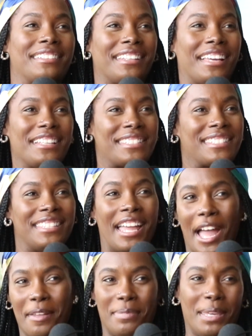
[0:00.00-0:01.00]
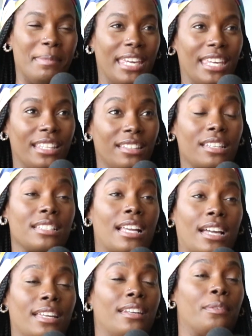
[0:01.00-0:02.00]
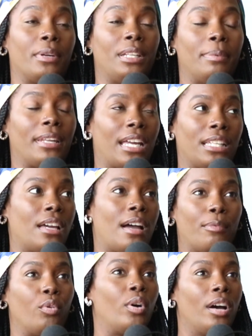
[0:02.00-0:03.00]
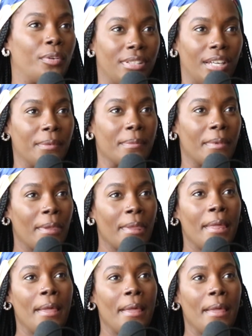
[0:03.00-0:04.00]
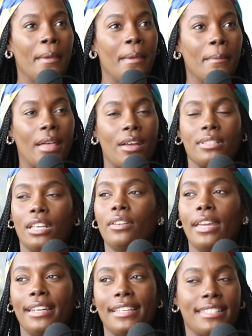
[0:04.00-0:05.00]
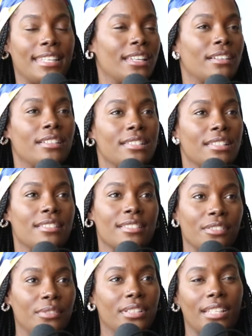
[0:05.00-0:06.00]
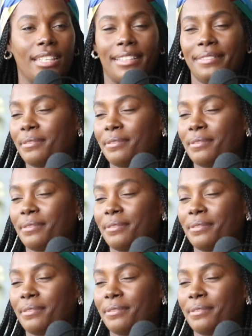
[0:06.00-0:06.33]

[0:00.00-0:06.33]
Let's not be mean. Because I could have really been like, nah, I'm going home, you know? But I was like, okay, let's get on this little scooter thing.